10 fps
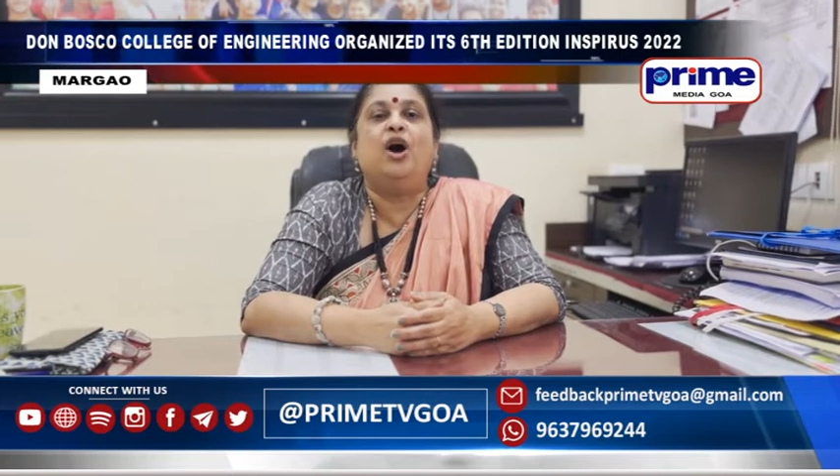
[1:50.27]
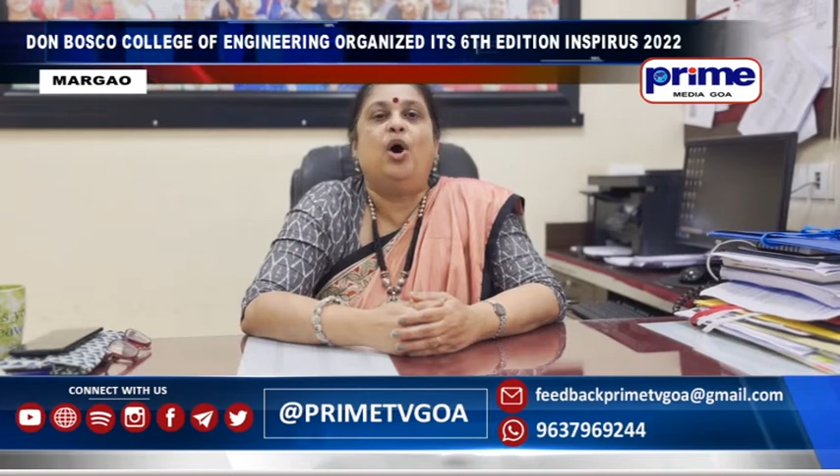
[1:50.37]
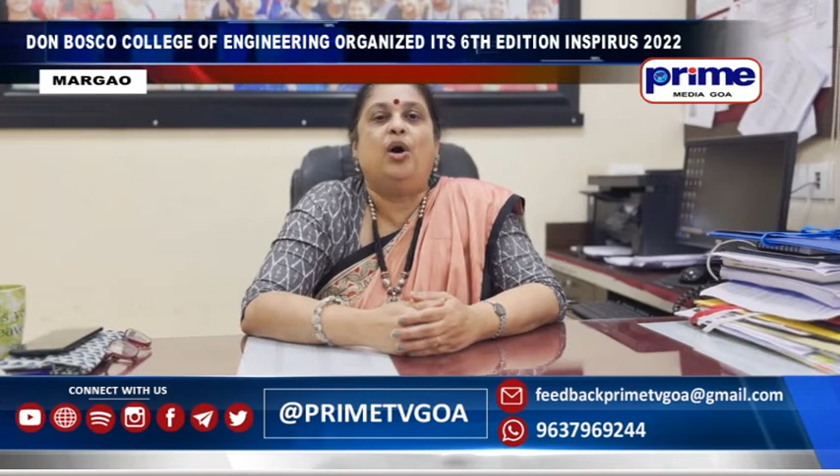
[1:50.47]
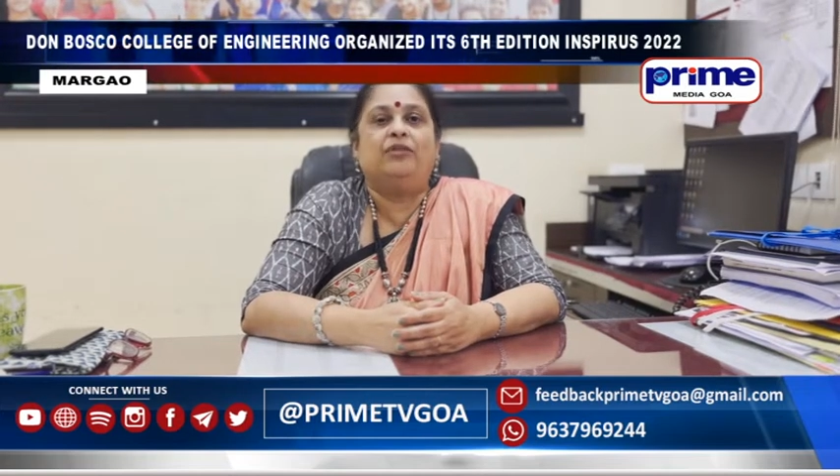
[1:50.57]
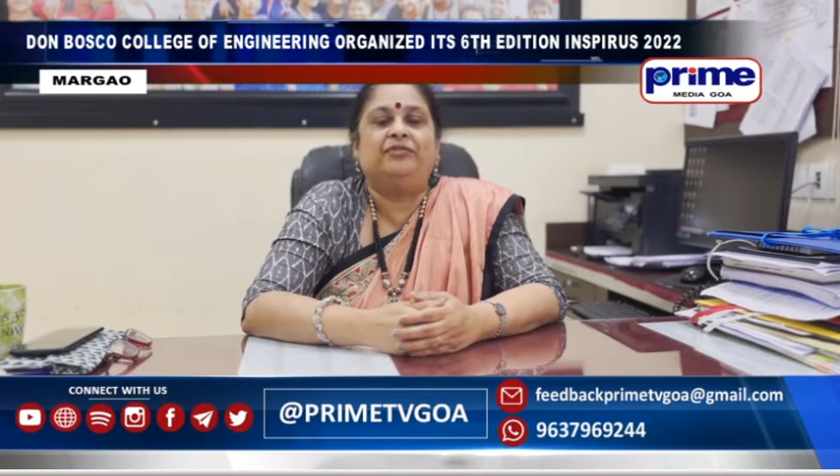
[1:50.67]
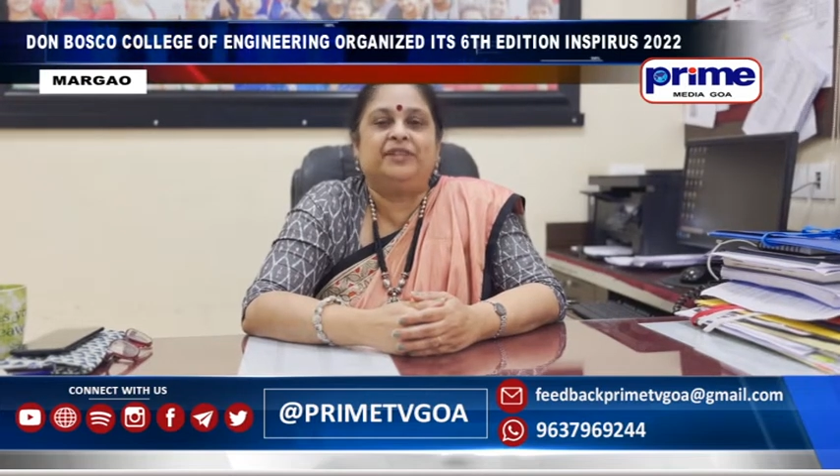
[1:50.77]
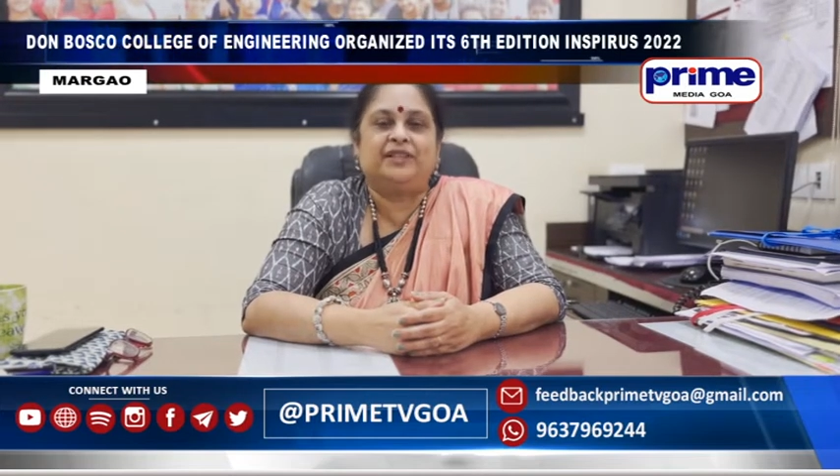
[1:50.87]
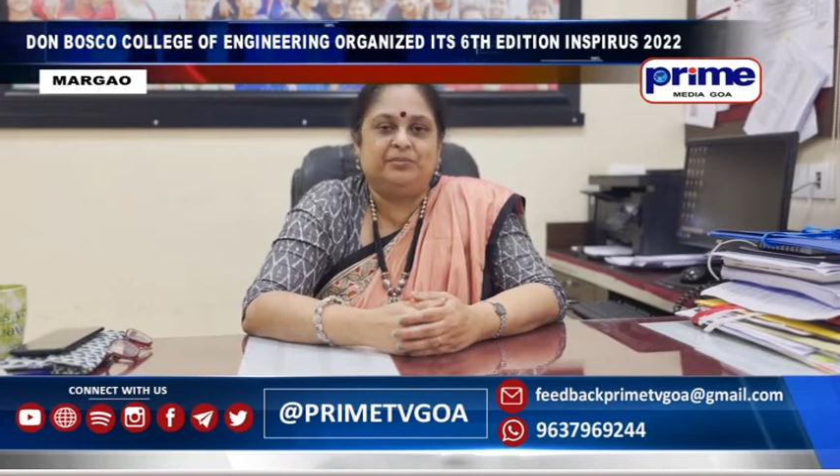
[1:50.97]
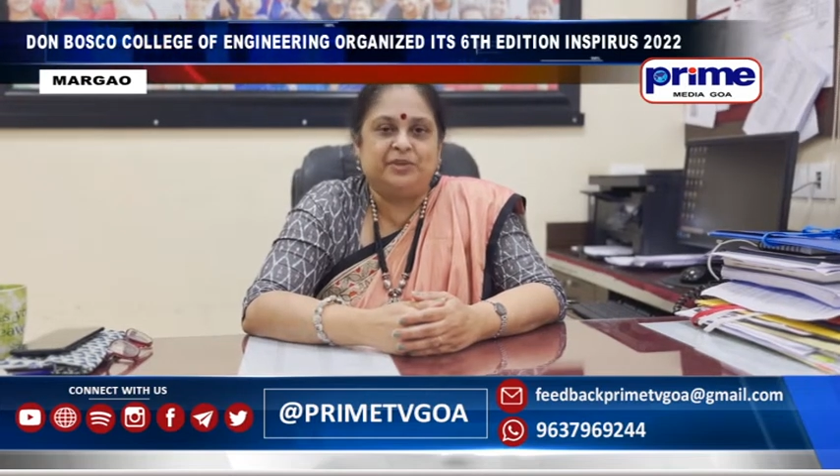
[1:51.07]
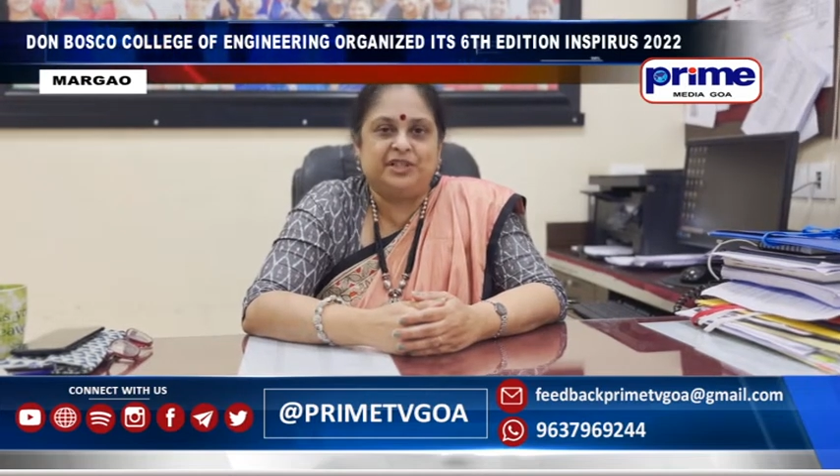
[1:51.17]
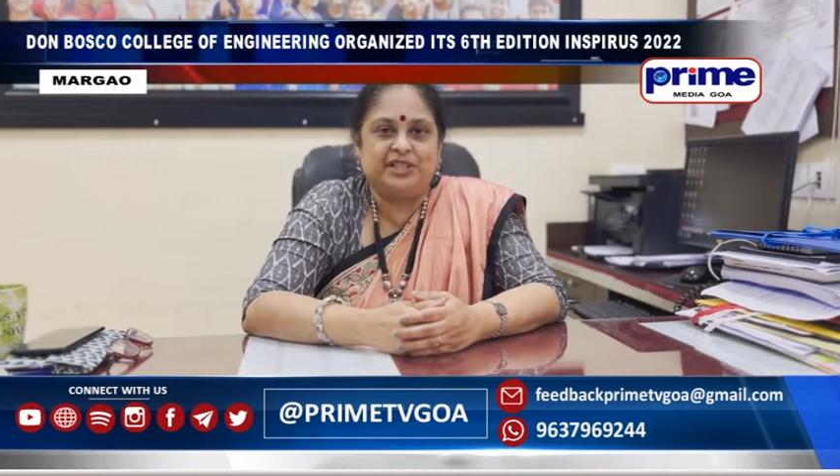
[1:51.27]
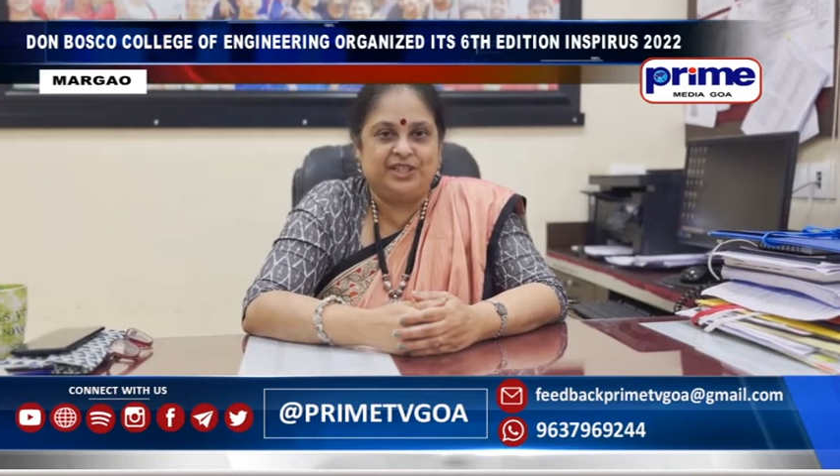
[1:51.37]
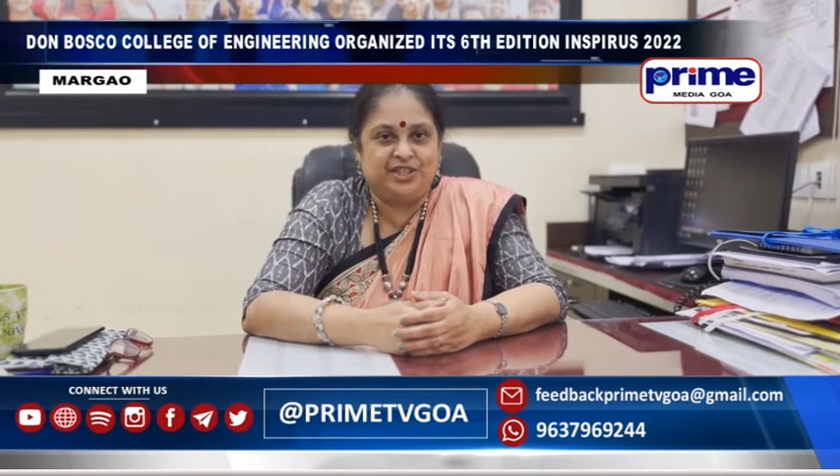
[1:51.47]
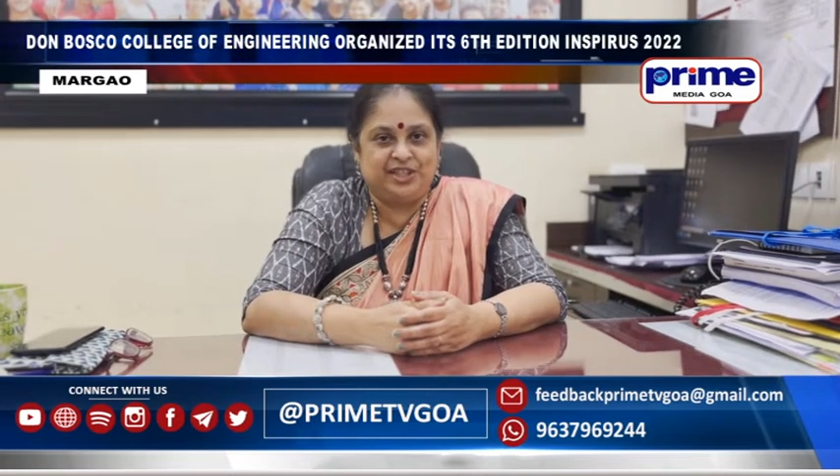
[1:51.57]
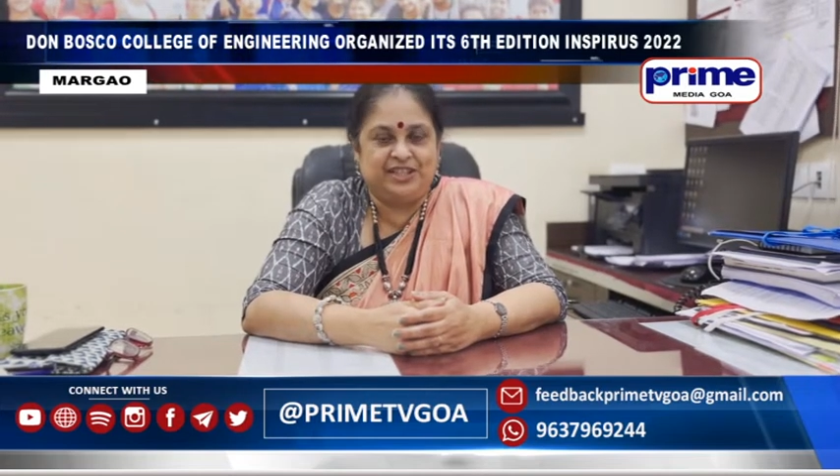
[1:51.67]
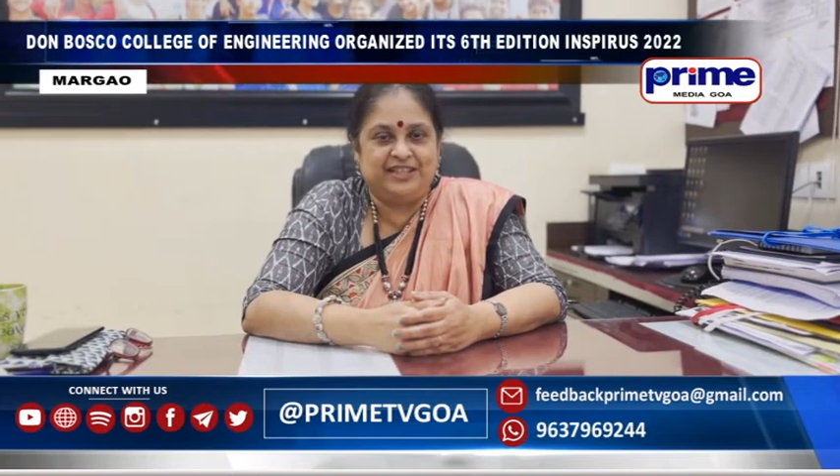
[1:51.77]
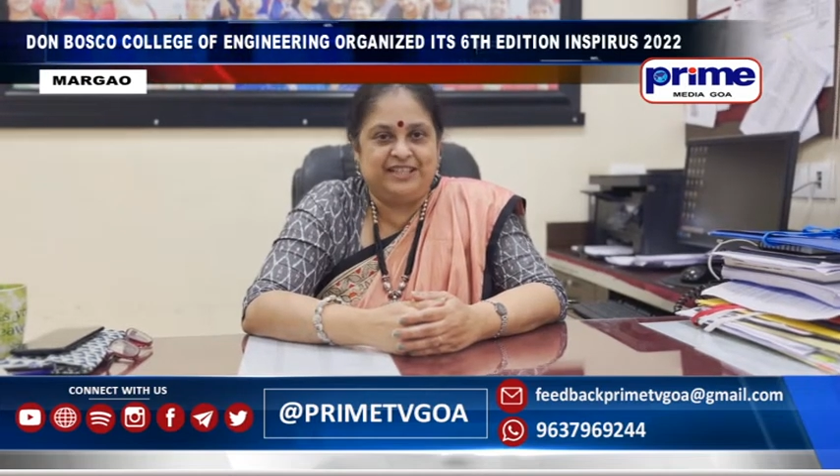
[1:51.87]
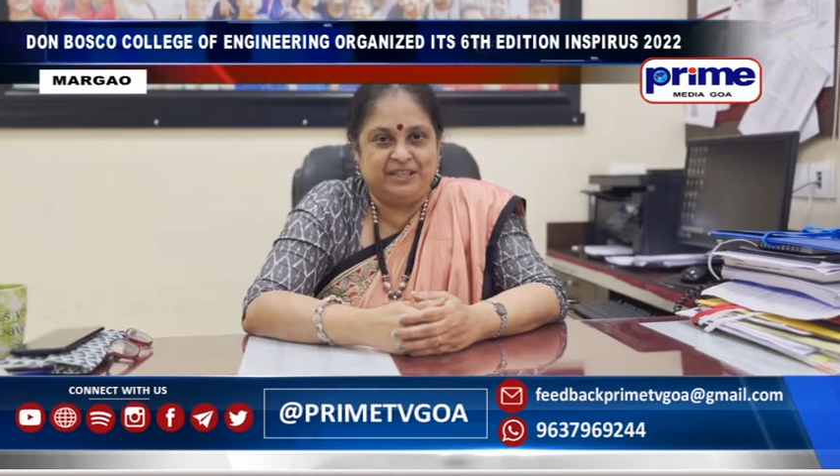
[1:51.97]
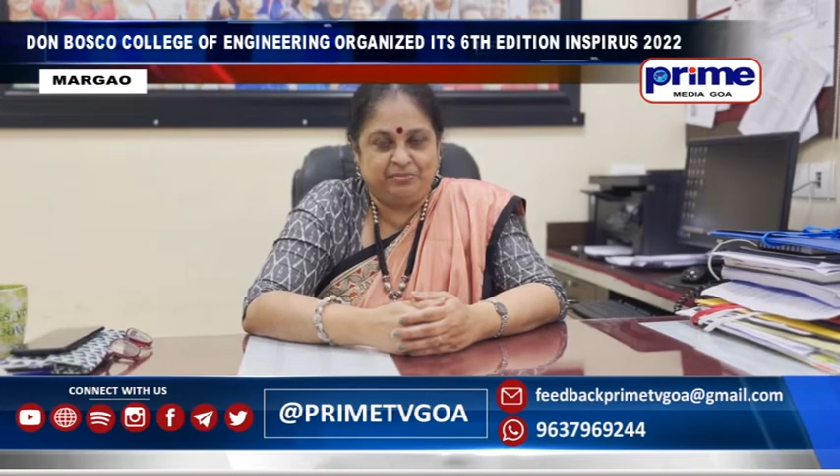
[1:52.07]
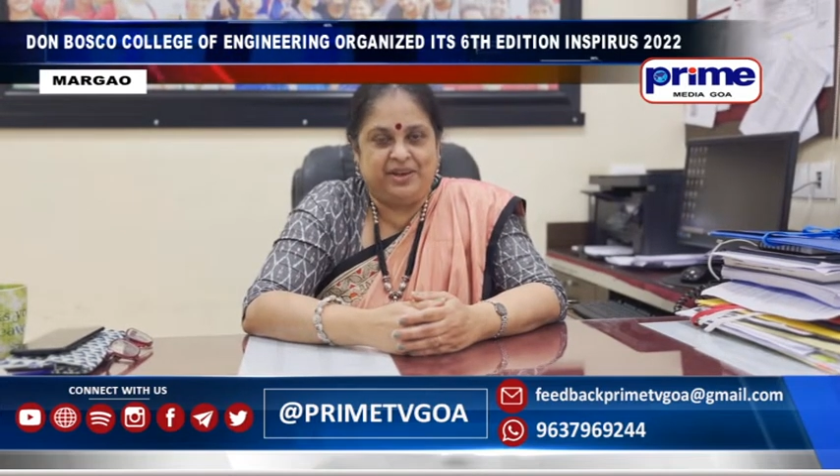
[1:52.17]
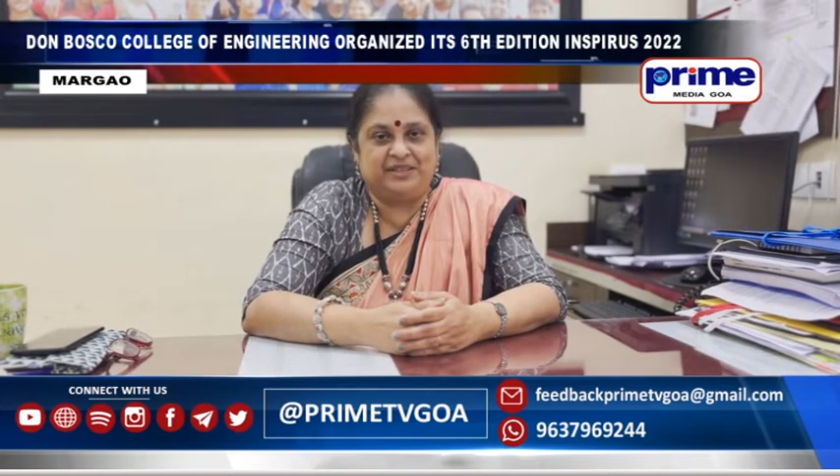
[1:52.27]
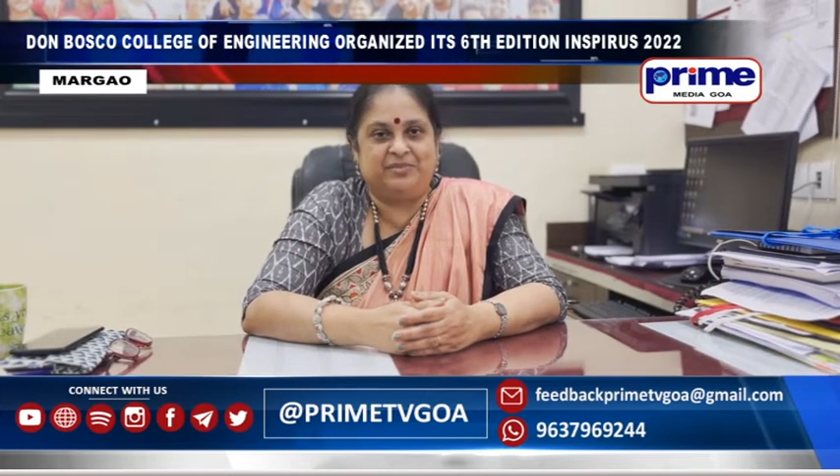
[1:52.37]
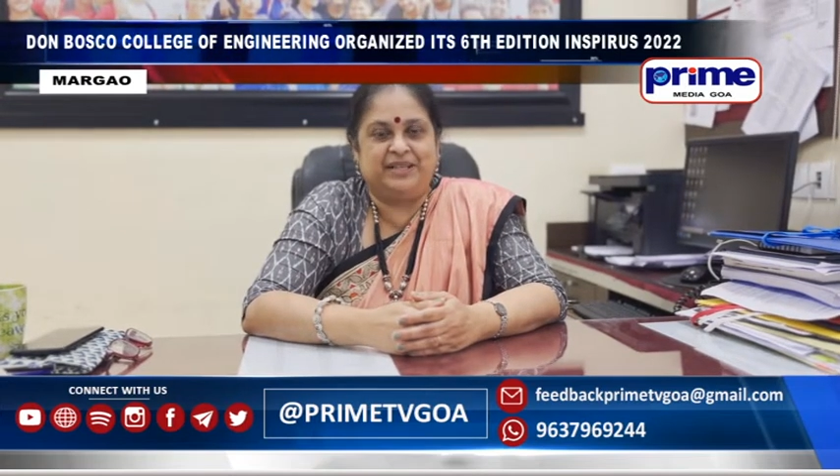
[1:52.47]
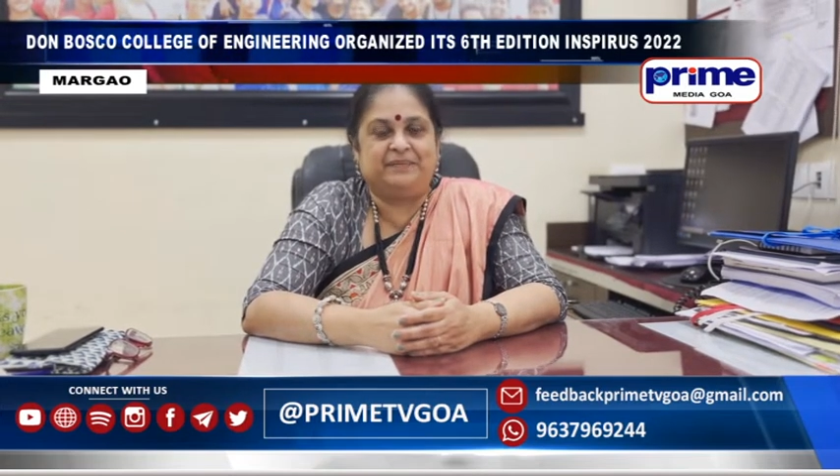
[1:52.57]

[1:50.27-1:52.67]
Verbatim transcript: of the computer engineering department.